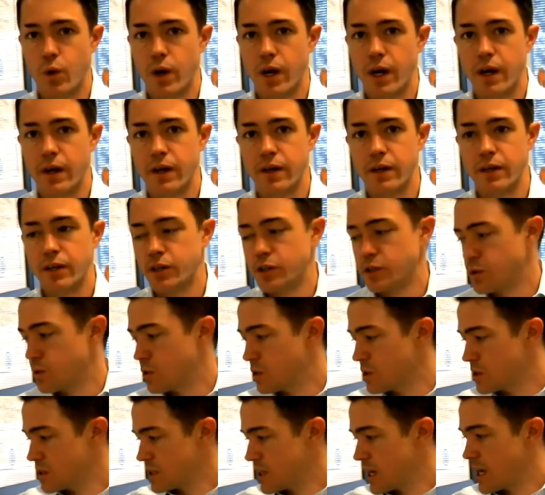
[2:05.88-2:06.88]
When you
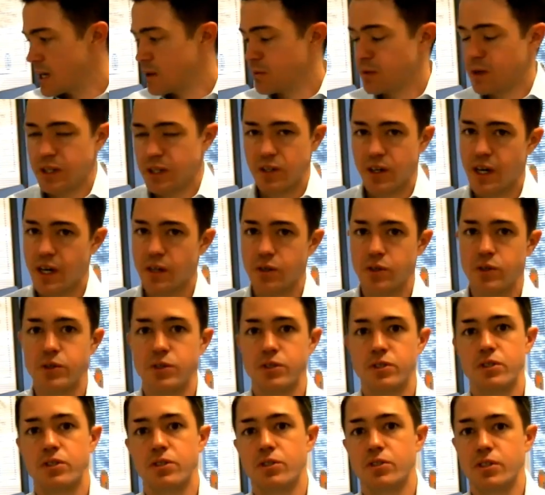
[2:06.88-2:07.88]
are just hanging by your
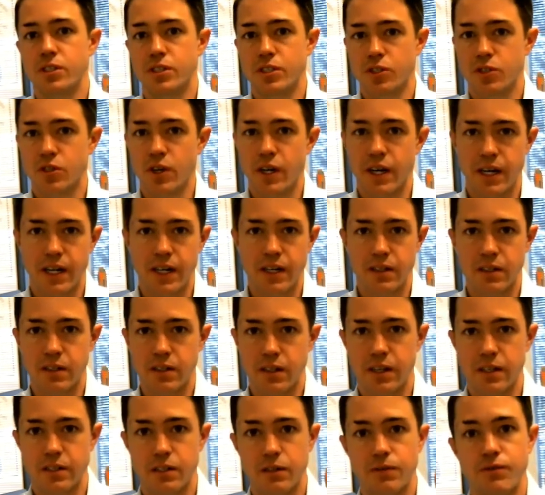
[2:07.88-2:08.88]
ankles, you're just creating
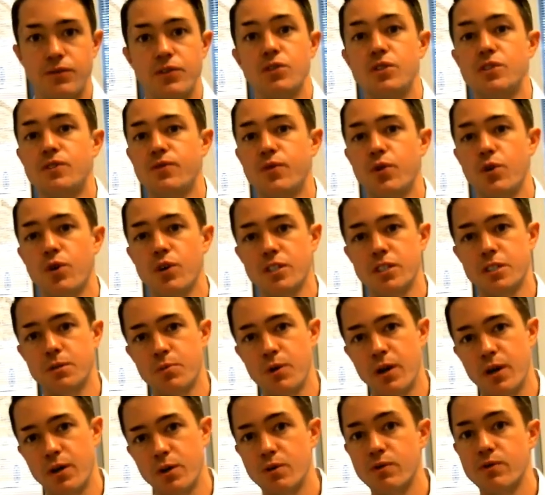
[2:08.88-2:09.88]
a diffuse force
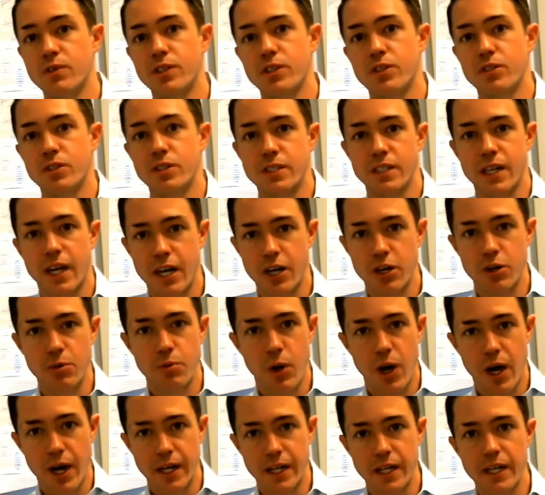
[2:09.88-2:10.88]
spread over your entire
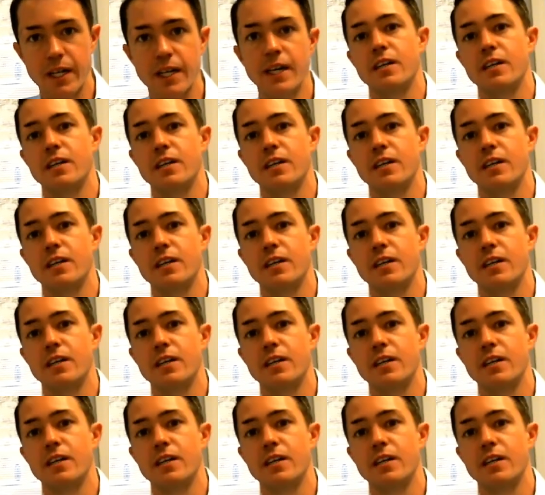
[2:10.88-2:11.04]
body,